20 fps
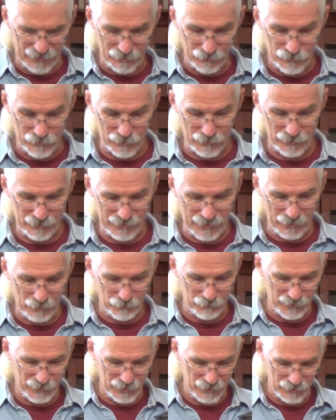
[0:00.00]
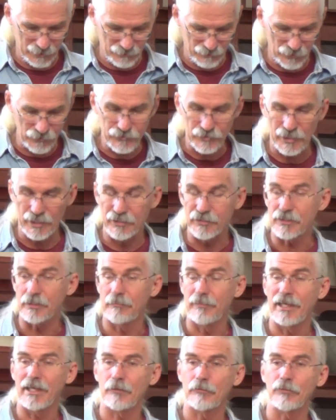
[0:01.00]
And certainly that would be, in this case, the
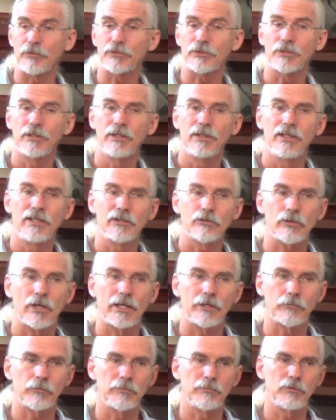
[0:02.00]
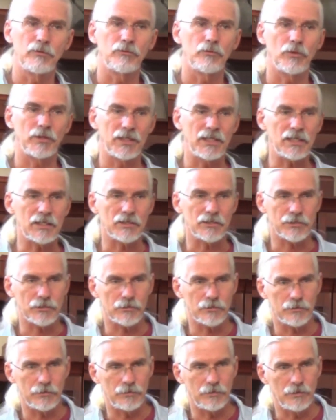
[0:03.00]
man was trying to remove what he
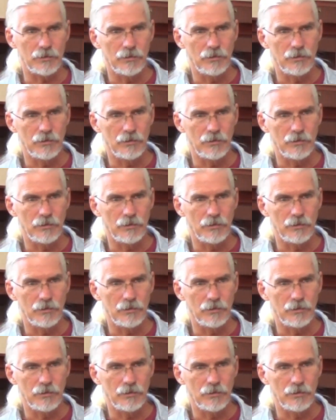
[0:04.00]
considered